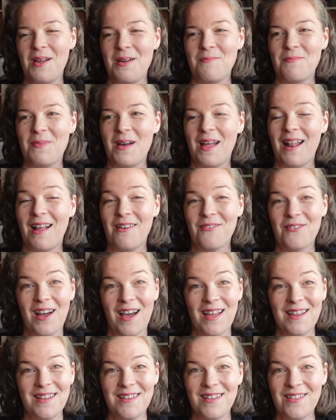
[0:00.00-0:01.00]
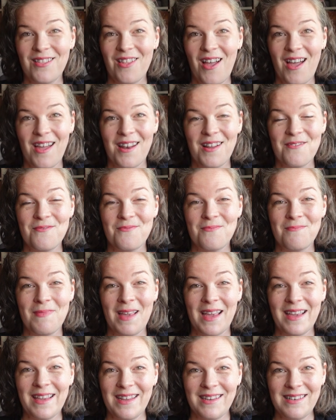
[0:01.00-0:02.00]
But I've gotten a lot of
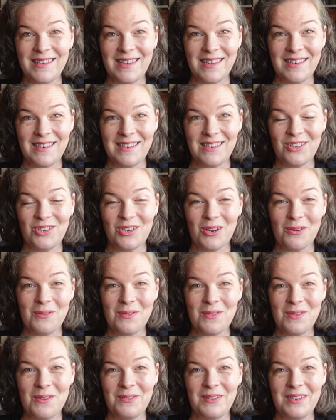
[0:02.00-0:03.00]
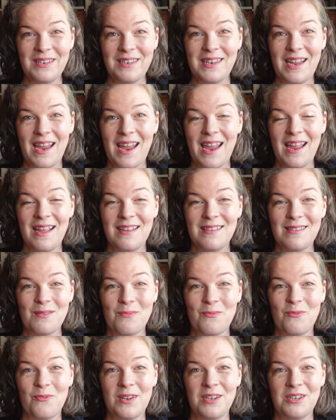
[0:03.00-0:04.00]
making done to share with you today.
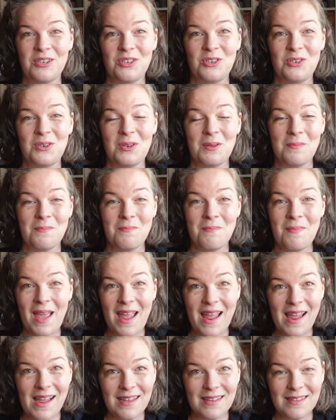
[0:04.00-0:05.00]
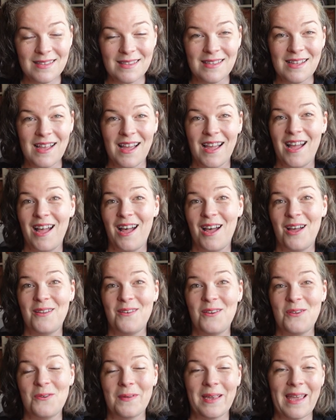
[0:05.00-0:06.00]
Some finished makes, a
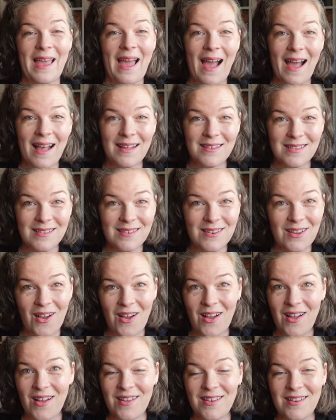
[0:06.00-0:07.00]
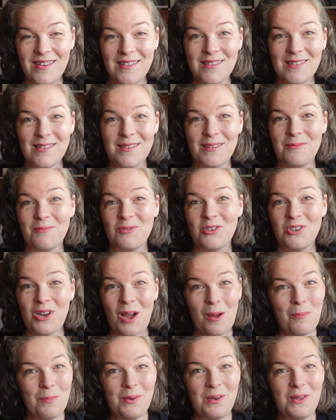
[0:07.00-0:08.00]
new cast on, some
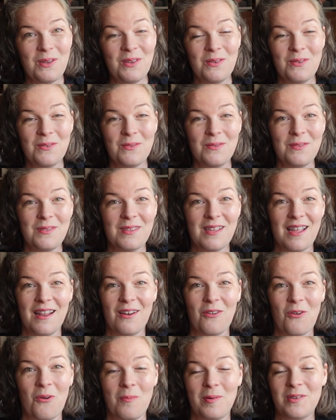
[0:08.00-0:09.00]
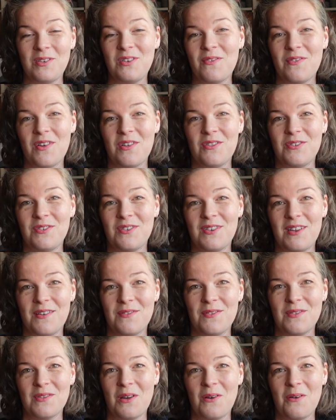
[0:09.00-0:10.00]
shop news, and a whole bunch of other
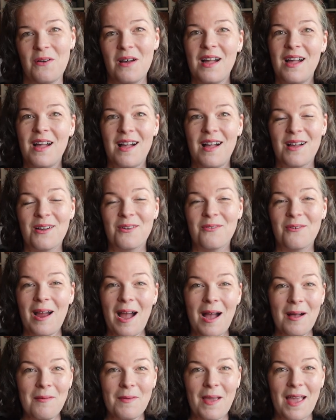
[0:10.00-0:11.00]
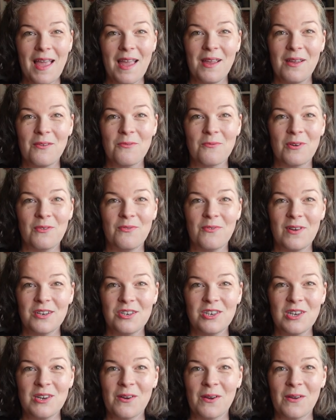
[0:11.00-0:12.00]
stuff. So grab a
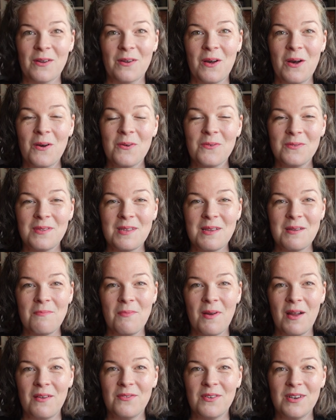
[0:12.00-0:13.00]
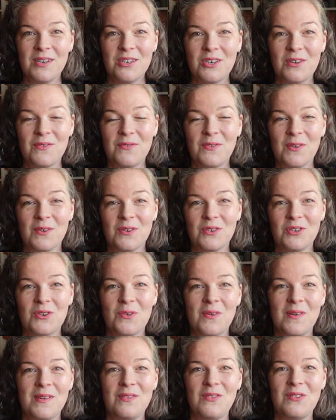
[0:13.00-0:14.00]
refreshing or cozy beverage of your
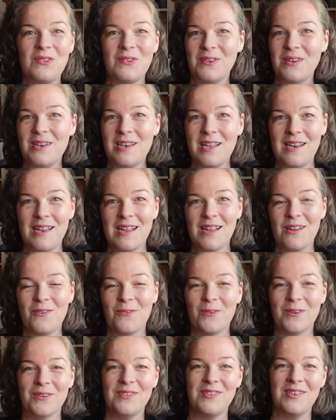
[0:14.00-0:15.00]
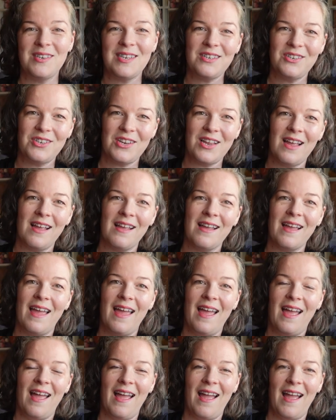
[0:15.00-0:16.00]
choice, your knitting or stitching,
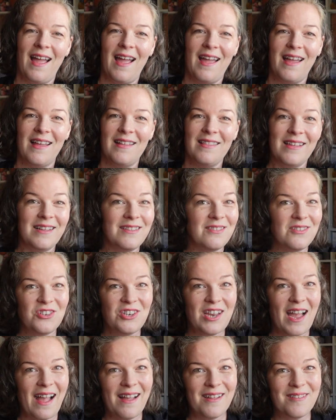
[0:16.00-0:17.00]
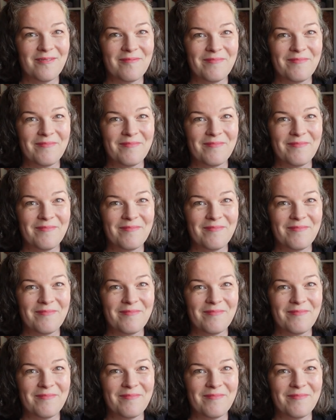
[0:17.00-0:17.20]
and let's chat.